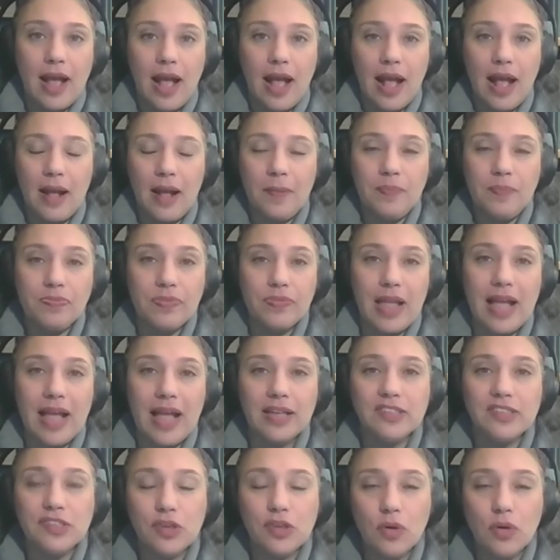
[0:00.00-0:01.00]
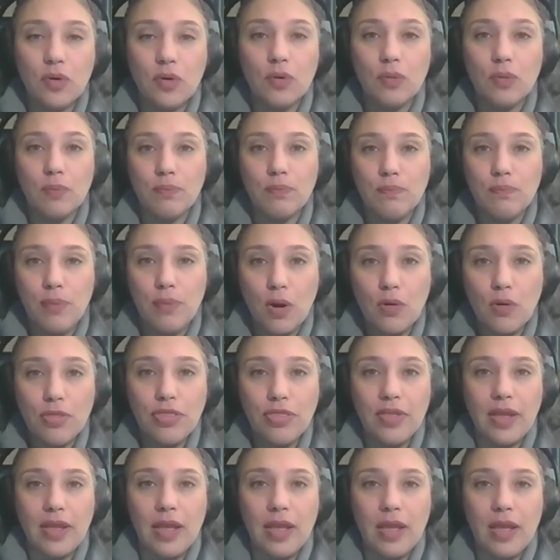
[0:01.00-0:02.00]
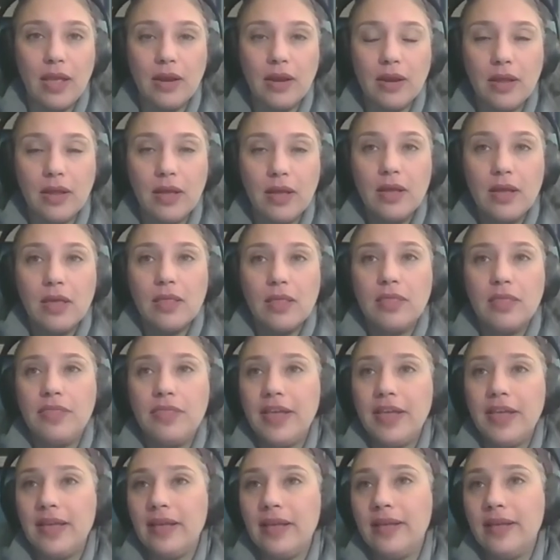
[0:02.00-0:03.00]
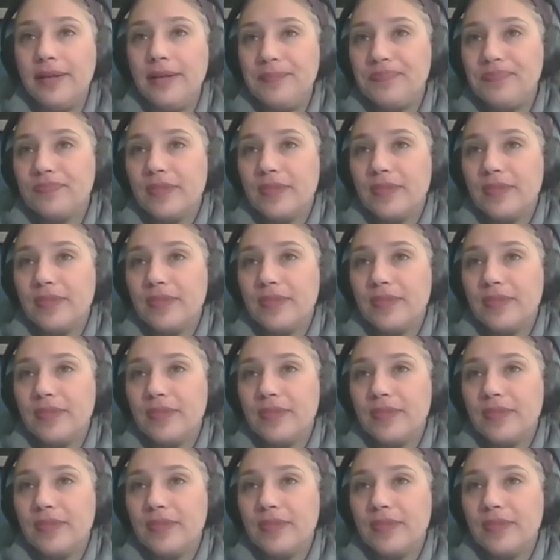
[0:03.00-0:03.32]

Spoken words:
And so both in the